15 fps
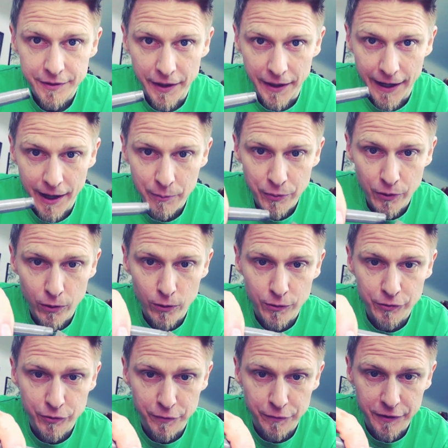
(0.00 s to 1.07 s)
The cap
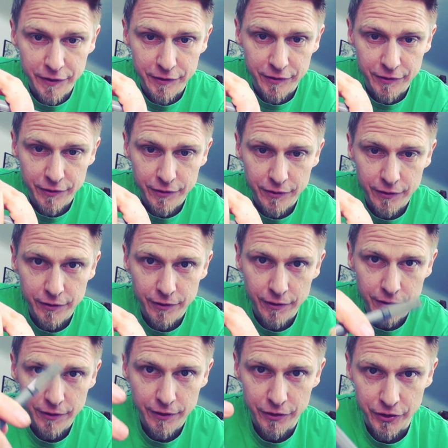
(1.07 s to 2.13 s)
also fits
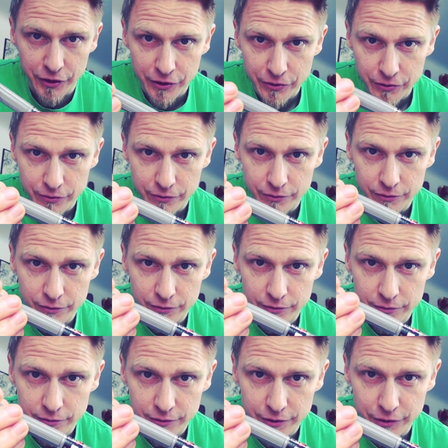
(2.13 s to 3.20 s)
in here.
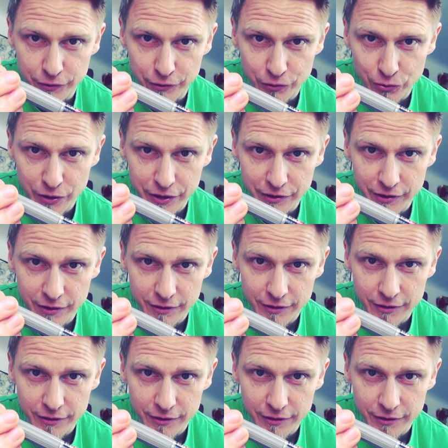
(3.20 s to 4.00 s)
This is great.